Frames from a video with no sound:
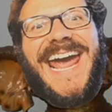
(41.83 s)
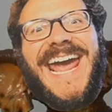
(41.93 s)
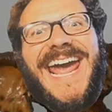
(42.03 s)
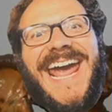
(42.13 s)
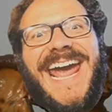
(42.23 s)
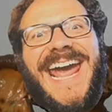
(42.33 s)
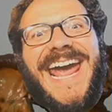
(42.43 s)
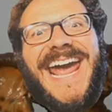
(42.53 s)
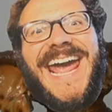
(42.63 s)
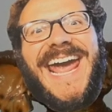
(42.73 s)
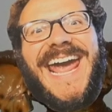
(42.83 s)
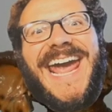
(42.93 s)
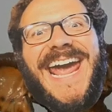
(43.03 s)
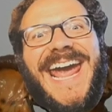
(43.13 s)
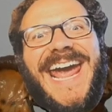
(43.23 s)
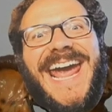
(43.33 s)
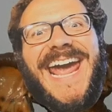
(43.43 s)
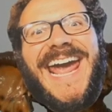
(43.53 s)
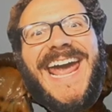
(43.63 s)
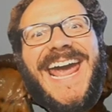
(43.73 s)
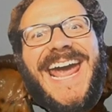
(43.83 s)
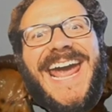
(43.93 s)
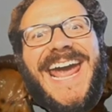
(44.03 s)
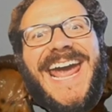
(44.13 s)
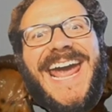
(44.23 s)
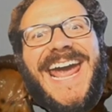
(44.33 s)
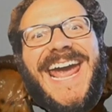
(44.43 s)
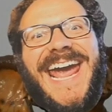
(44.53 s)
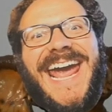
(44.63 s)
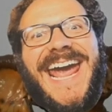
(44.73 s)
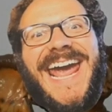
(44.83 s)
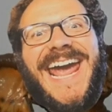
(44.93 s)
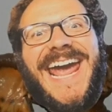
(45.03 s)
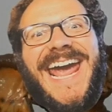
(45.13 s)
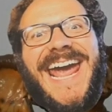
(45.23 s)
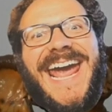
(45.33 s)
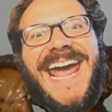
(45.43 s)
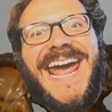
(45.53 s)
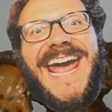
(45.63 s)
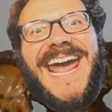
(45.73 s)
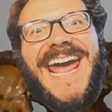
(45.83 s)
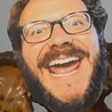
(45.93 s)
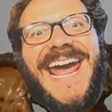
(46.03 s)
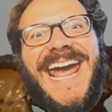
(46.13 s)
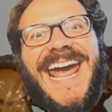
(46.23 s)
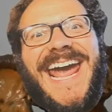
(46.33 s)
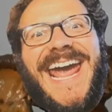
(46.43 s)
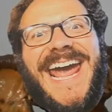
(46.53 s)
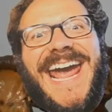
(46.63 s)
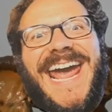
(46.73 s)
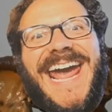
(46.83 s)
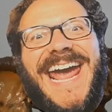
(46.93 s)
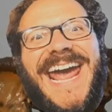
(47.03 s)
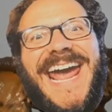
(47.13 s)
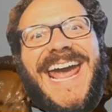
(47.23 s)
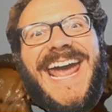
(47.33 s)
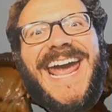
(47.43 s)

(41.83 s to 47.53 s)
(silent)